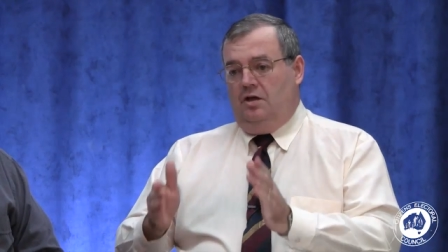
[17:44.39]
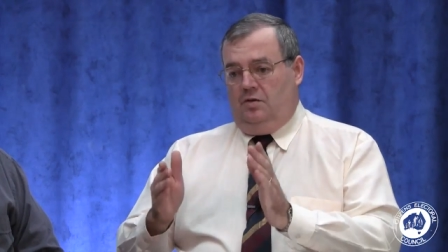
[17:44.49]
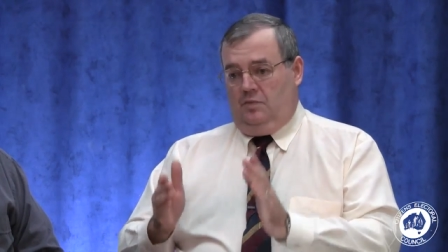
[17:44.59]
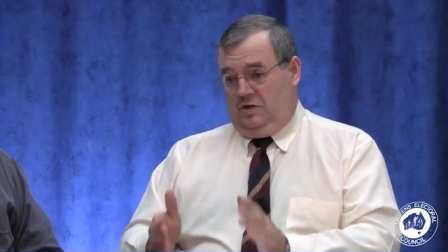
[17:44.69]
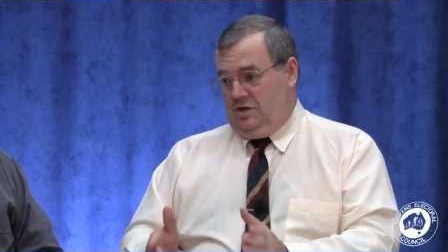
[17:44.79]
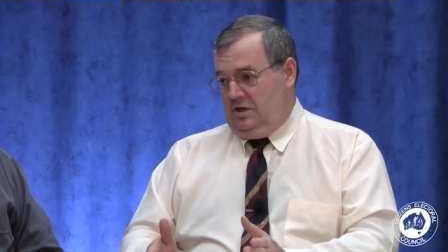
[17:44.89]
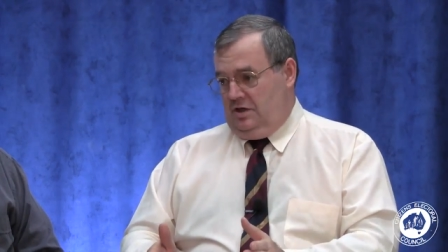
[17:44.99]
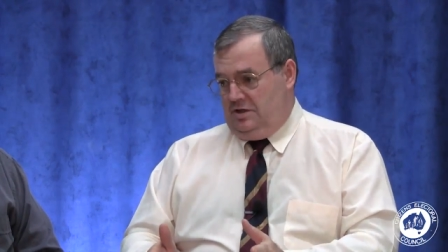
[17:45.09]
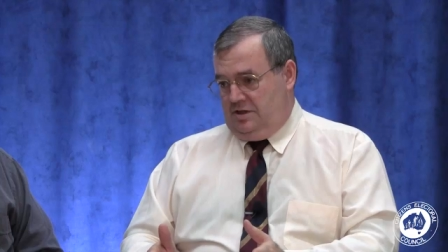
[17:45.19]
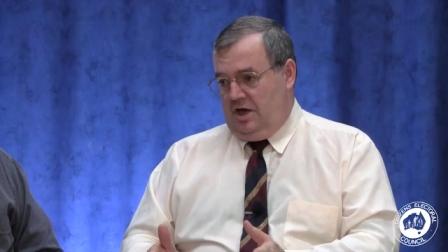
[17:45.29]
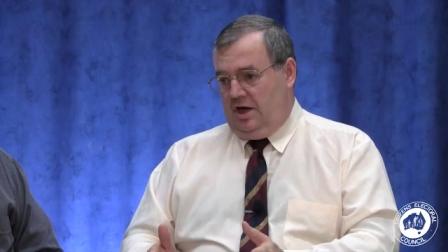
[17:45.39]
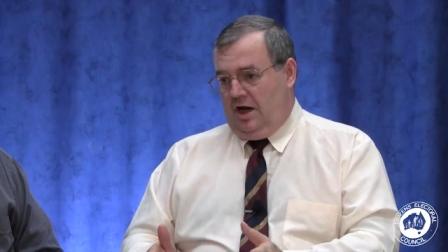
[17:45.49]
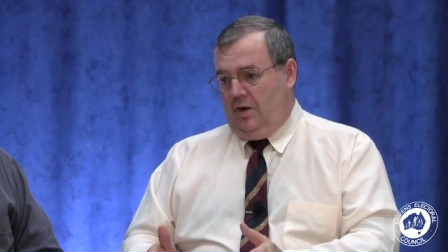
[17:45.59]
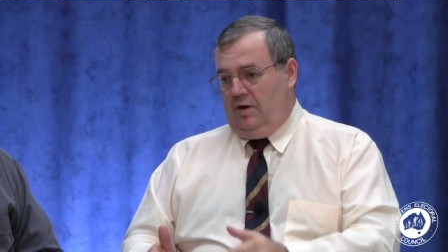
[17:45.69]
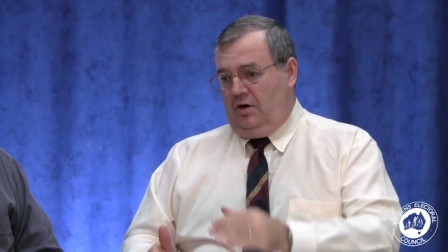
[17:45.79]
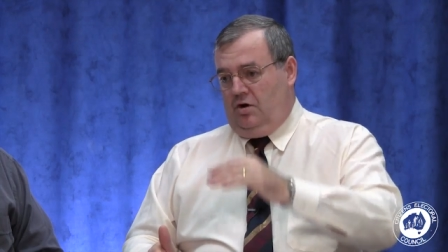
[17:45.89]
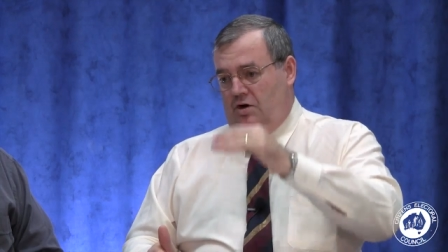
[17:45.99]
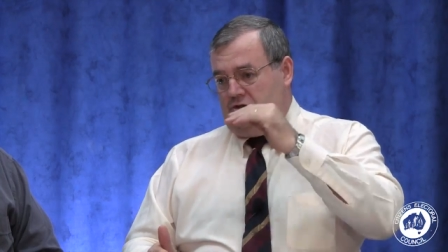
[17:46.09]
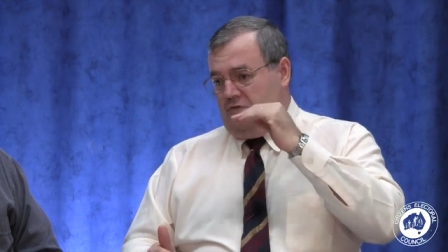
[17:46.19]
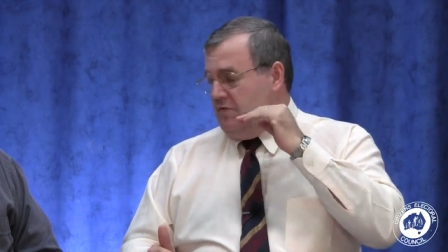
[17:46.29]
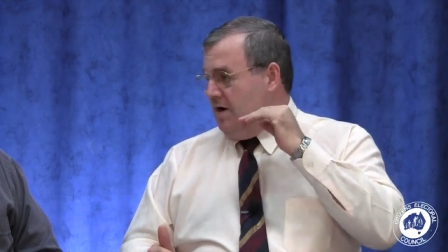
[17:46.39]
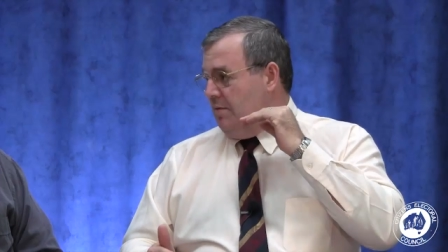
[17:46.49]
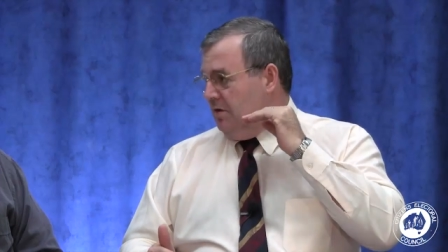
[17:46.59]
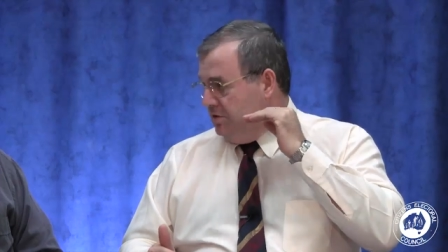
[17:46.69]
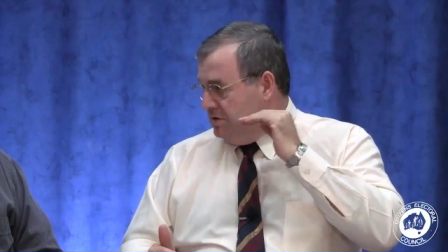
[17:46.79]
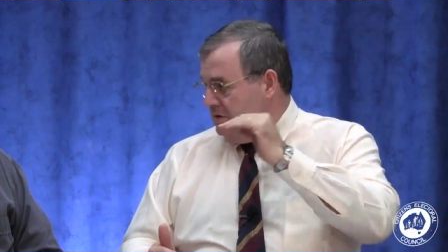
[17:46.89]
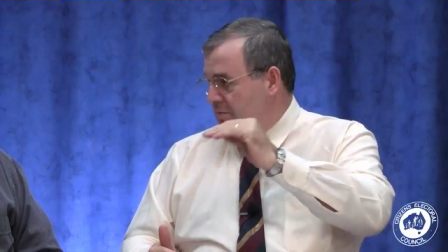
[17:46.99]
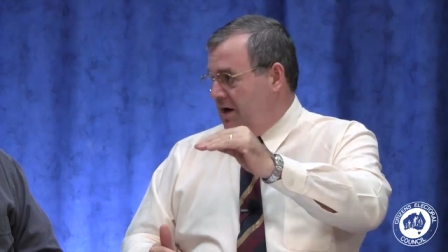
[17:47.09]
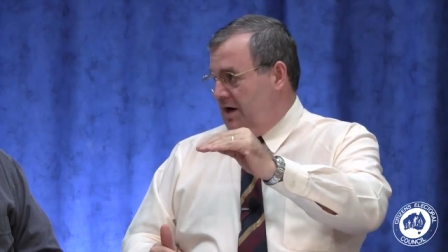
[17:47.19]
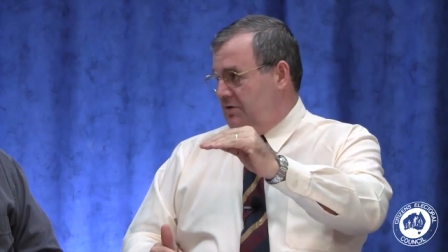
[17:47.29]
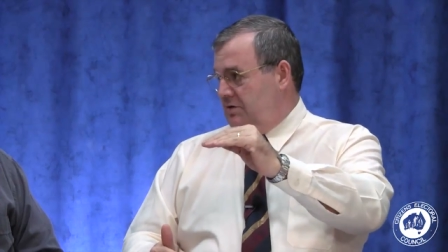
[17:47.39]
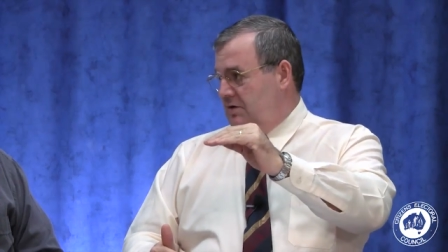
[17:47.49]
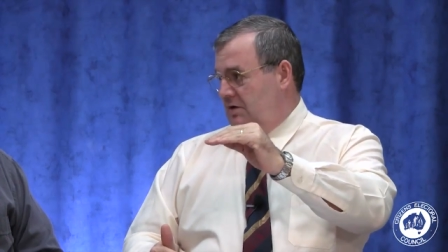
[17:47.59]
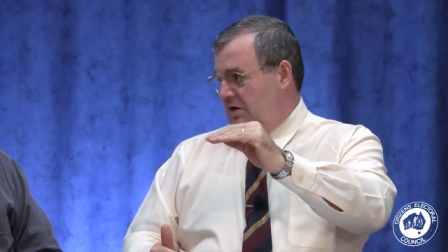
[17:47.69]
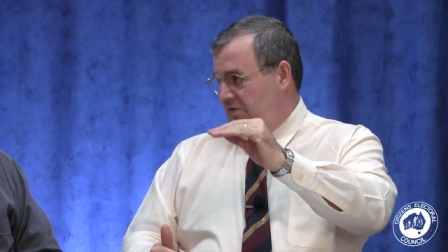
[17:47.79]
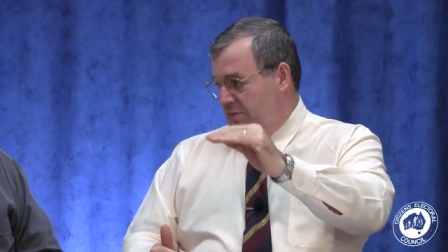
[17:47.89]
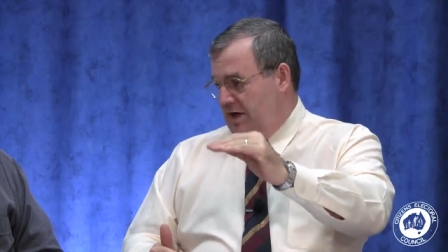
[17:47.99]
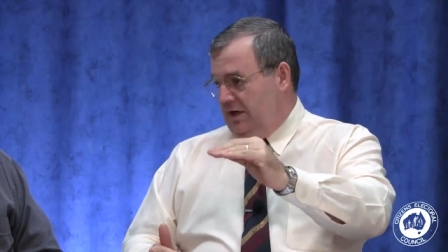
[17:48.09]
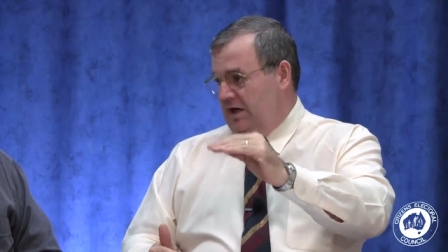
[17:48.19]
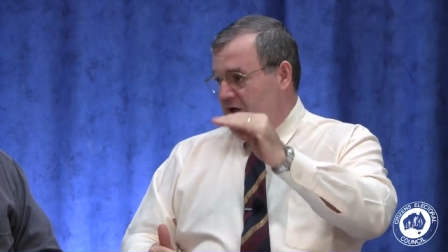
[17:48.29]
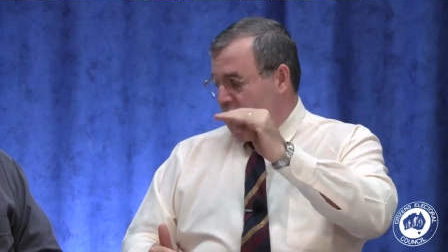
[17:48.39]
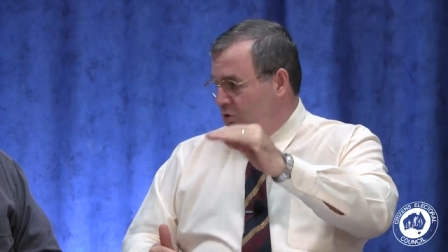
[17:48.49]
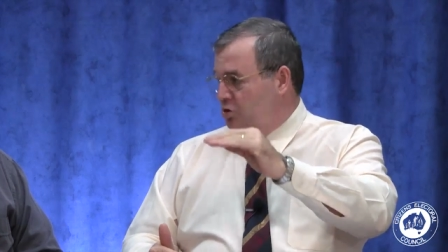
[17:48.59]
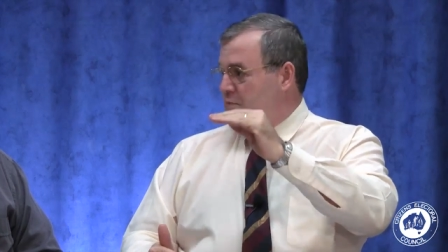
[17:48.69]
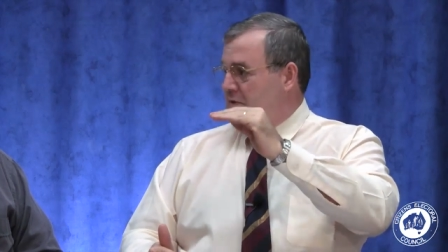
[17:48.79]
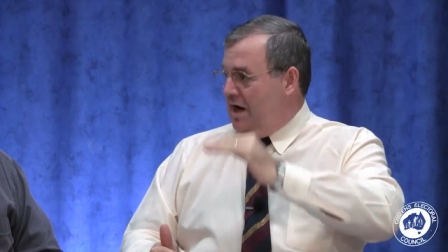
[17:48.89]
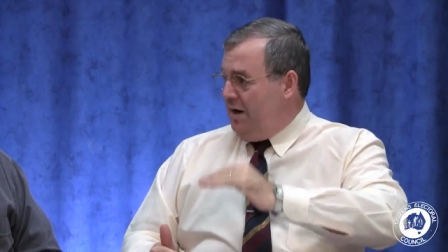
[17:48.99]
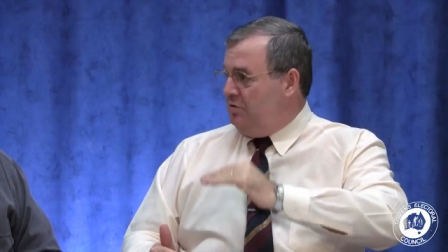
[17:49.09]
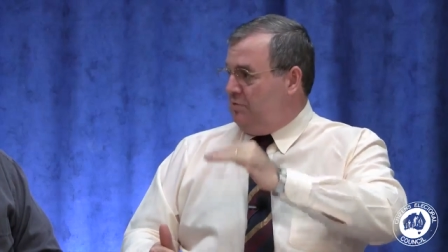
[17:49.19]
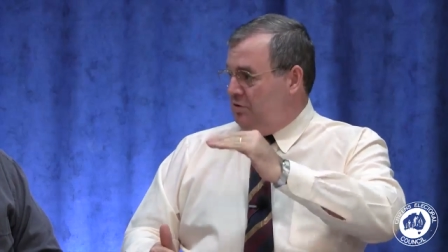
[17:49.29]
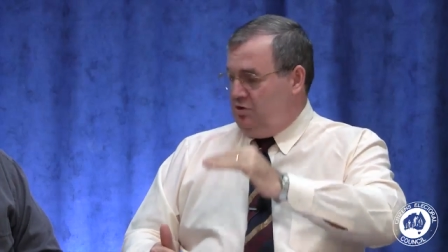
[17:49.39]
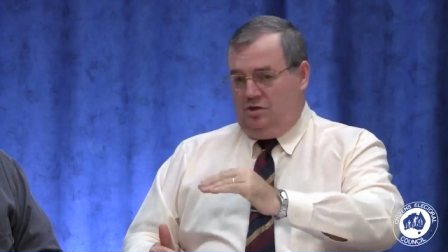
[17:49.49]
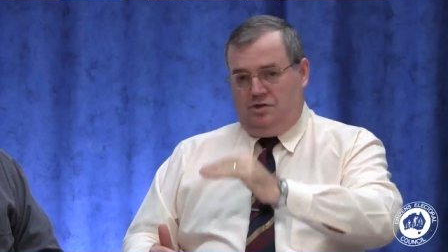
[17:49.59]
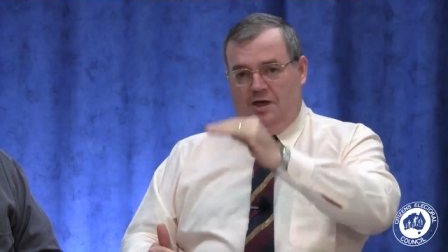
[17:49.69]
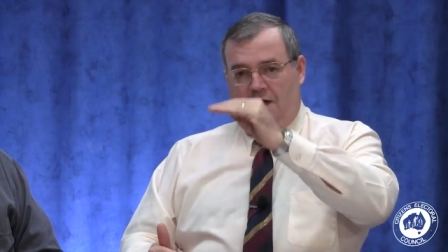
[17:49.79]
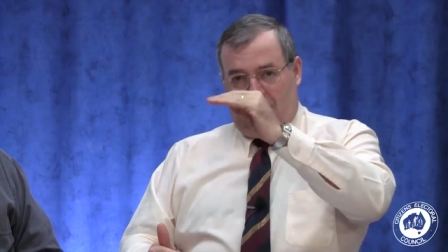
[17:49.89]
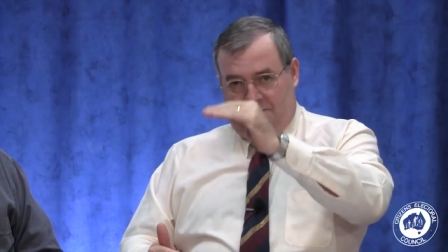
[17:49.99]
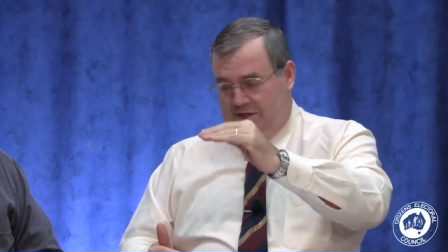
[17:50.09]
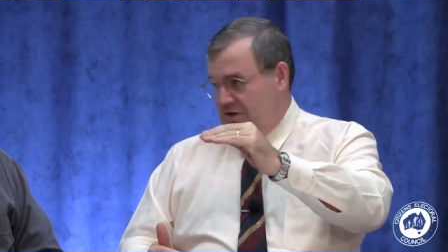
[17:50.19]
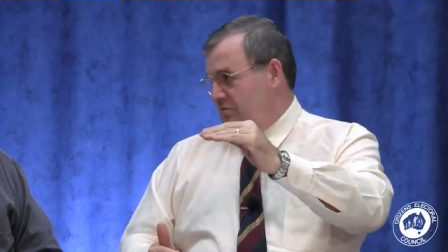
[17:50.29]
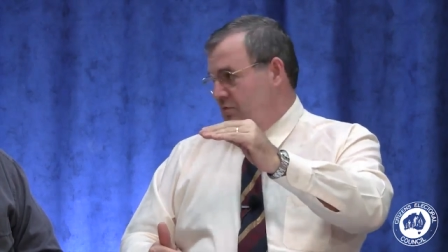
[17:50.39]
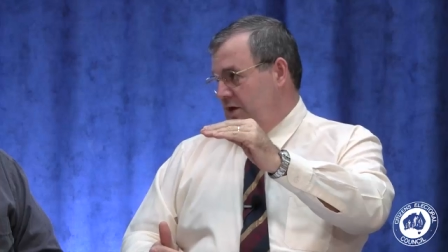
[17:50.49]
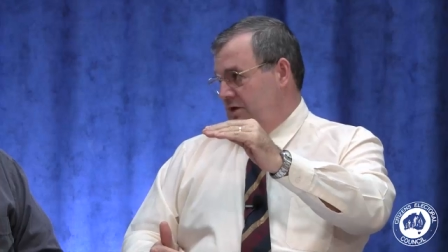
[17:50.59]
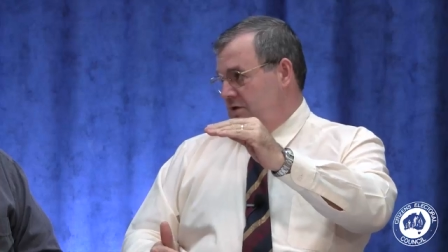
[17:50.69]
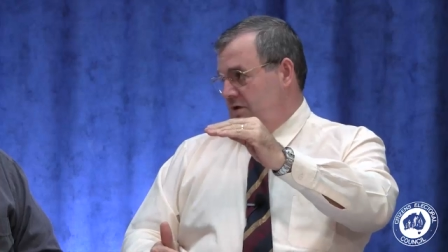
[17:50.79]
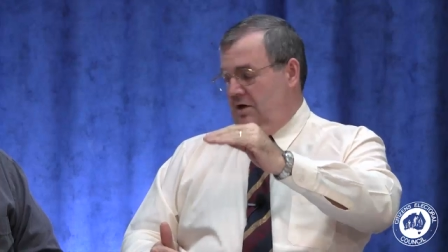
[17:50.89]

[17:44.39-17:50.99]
you particularly say, okay, well, it costs a farmer this amount of money in order to be able to produce a ton of wheat